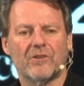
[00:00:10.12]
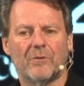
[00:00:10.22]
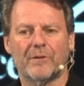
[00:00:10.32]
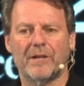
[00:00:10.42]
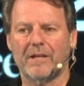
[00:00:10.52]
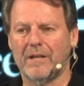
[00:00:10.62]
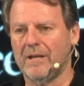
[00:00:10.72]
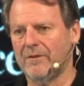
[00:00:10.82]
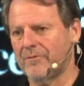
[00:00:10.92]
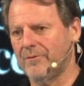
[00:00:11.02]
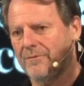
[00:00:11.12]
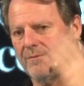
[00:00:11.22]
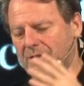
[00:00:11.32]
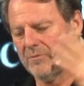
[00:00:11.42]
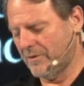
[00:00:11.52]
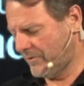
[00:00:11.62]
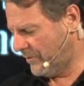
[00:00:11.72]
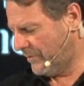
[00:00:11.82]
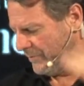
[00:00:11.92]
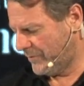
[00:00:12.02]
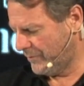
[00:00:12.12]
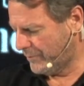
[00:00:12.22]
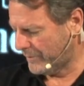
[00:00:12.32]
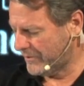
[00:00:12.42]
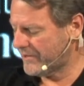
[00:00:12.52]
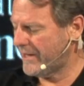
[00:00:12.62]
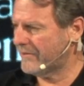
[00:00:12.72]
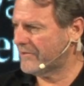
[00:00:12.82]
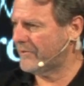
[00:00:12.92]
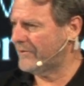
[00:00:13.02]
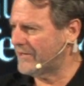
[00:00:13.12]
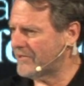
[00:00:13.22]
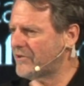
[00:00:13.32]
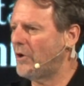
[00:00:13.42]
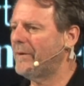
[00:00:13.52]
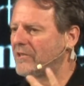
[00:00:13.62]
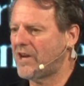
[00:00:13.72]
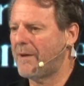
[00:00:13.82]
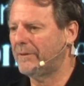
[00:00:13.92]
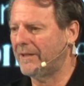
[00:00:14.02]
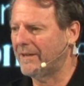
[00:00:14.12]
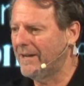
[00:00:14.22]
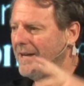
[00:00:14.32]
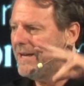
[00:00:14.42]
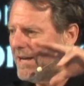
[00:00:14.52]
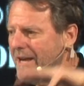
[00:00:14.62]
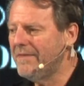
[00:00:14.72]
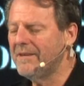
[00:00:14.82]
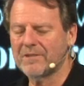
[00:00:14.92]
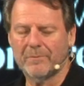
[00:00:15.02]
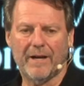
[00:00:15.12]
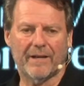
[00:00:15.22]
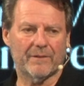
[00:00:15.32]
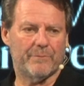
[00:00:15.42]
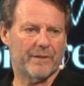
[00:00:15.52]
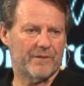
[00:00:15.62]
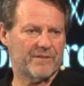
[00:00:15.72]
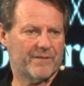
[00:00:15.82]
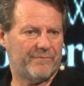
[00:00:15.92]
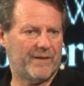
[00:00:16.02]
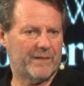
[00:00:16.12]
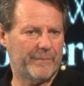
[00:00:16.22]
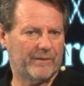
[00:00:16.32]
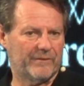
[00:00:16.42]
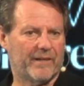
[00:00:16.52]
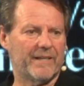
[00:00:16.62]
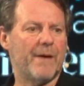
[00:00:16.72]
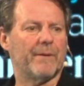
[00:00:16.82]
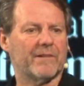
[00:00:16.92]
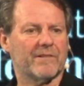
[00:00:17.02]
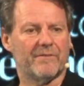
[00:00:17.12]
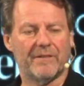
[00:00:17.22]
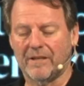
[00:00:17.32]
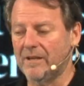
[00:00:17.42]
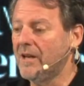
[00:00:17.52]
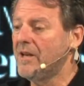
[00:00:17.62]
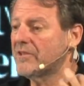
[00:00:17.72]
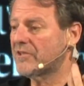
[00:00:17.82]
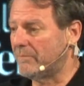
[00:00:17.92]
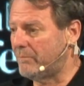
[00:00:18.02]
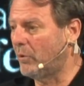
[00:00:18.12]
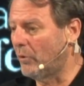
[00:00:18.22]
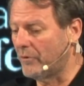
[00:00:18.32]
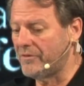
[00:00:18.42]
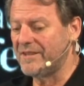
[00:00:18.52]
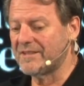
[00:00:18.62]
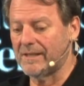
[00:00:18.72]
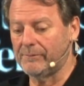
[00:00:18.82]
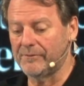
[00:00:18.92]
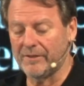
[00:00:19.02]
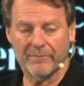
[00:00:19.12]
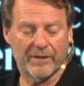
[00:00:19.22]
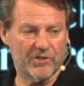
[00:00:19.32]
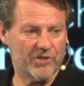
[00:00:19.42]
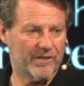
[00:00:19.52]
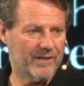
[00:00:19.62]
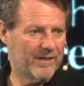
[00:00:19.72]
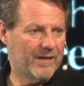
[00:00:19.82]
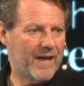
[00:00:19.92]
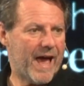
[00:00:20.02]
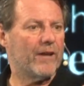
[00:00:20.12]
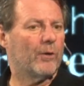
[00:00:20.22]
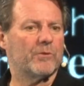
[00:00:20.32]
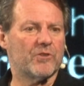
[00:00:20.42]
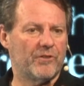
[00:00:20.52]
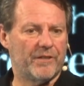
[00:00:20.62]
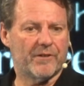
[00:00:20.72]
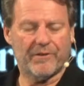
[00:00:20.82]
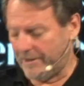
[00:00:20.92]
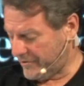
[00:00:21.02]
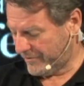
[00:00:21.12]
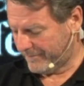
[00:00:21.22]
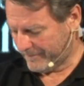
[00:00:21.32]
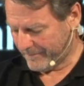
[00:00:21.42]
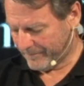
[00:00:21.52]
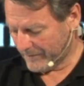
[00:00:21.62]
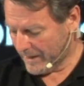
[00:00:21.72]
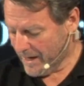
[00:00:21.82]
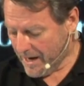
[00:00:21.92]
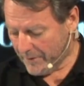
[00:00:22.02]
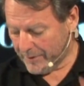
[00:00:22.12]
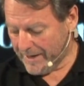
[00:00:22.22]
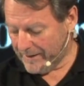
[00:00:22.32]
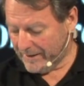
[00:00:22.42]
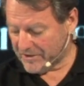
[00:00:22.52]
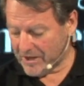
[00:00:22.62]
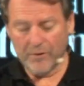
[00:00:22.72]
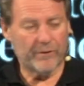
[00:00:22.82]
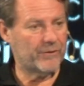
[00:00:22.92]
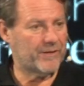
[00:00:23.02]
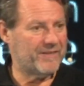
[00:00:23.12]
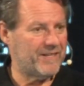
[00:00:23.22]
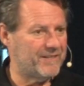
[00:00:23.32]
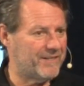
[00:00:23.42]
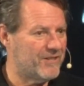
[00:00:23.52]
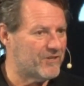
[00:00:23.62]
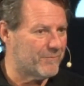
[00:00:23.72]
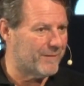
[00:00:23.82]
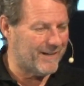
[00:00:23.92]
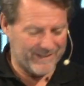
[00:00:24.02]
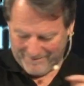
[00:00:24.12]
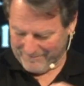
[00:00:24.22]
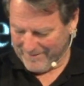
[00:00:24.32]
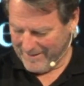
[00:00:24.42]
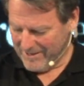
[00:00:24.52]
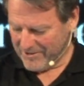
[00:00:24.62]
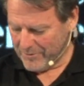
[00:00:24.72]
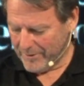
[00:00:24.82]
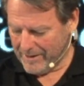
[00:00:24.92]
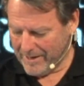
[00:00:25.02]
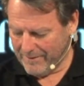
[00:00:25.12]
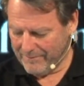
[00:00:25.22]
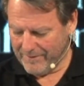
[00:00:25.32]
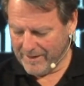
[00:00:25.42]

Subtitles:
operating here through to Fuzwas, to Property Scout and so on. There's so much happening in this market because the fundamental dynamics, I think, support this level of innovation and opportunity creation. We'd now like to go and look at the Indonesian market. So we're going to have